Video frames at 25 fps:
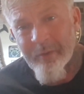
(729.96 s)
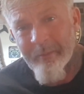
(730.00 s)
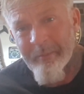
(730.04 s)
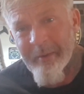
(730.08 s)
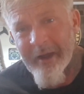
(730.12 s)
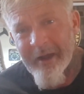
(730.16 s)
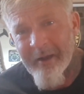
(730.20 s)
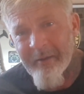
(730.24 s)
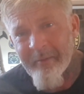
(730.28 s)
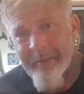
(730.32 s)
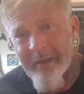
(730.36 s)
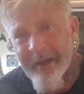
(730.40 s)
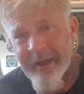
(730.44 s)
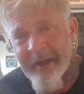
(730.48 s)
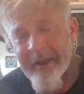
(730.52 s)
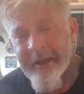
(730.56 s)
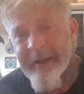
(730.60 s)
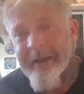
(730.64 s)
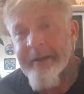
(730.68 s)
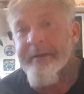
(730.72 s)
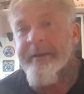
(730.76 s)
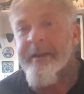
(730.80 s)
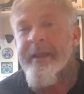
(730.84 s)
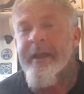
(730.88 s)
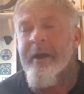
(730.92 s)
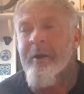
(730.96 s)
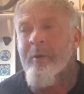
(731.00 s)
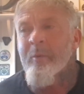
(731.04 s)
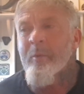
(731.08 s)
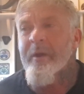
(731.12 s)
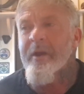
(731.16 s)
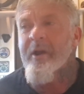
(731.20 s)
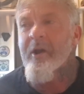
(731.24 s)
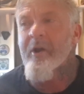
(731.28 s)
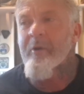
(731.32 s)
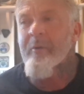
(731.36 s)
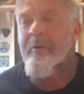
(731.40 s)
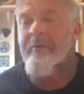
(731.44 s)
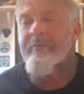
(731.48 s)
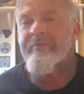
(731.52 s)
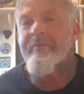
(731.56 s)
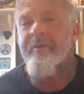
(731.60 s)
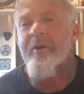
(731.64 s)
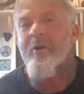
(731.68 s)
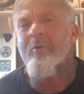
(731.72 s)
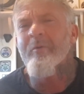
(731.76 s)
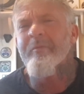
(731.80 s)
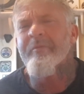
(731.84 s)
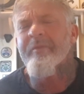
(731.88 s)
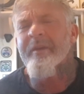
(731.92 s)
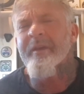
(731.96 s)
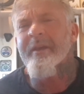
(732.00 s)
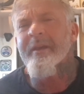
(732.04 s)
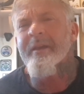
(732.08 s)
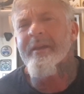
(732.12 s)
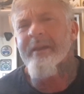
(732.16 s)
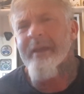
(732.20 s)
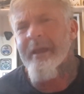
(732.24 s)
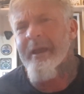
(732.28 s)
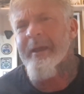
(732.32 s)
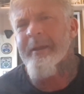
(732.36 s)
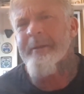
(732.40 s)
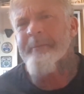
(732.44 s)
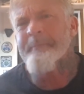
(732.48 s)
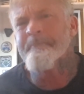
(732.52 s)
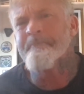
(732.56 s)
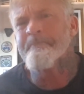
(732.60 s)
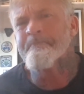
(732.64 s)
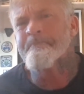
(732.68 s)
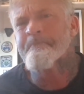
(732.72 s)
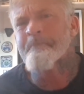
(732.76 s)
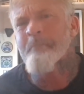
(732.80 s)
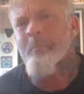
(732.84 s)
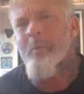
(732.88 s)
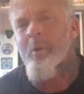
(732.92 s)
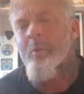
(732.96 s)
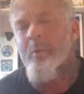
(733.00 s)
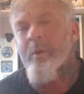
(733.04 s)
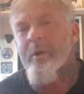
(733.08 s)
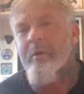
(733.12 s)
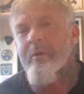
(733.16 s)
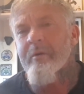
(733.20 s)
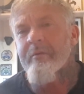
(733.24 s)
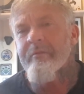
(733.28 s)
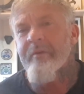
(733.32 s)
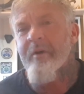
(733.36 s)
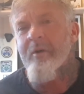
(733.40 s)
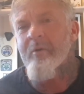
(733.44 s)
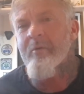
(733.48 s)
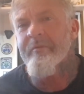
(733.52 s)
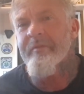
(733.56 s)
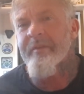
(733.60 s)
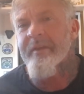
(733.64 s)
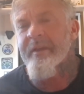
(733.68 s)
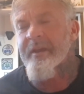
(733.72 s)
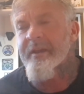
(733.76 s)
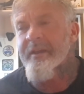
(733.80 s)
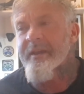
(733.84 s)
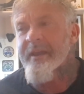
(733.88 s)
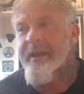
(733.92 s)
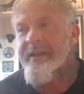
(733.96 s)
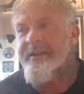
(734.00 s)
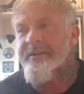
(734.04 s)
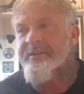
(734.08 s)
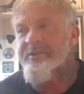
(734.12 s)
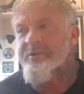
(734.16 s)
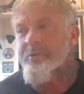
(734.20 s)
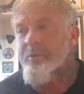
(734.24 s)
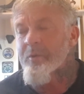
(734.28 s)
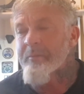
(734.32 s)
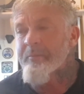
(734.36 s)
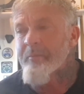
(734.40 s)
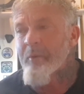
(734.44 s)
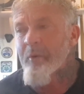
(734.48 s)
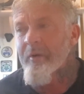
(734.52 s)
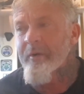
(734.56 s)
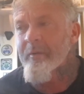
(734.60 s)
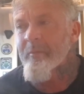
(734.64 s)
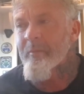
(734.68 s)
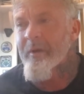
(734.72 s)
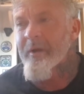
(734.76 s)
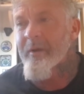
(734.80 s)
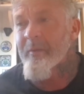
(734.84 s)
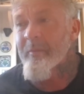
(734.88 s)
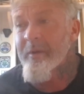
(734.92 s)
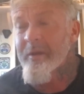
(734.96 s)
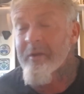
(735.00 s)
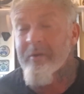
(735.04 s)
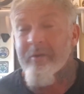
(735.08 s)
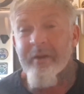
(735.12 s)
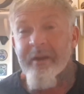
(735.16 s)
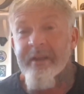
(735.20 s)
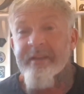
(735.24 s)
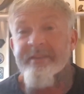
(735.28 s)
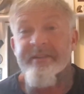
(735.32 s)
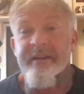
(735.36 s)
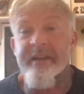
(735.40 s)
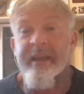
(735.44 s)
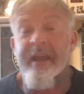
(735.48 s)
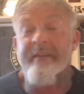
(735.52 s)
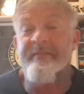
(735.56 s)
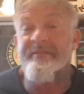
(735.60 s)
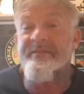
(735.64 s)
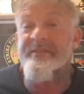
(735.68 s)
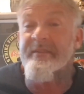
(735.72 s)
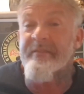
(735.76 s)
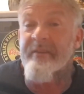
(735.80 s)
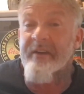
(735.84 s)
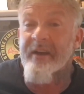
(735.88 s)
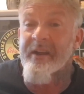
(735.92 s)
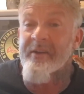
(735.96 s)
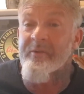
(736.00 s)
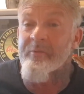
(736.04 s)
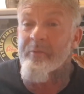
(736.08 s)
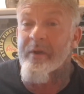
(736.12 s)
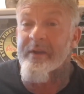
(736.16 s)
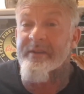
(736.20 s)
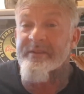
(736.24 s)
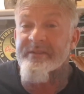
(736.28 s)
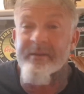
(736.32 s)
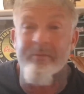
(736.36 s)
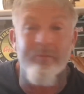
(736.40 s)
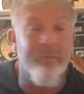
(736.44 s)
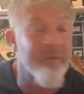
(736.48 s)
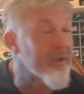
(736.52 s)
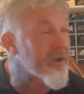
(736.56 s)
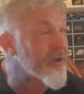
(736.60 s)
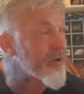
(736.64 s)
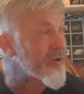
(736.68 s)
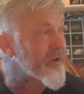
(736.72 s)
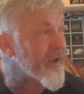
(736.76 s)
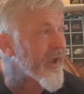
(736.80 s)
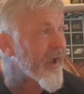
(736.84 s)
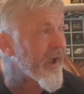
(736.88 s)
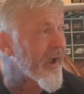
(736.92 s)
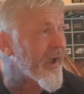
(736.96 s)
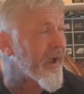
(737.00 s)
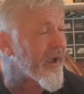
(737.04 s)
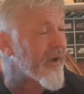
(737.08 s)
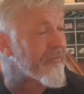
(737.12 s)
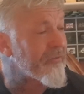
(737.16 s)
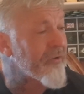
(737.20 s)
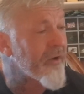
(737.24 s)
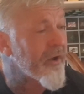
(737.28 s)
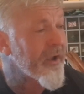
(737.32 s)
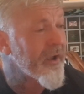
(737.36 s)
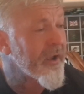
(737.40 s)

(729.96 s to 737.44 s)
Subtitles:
about that. And now we are evolving again. We are evolving again to a point where we could easily have civil unrest, and we could have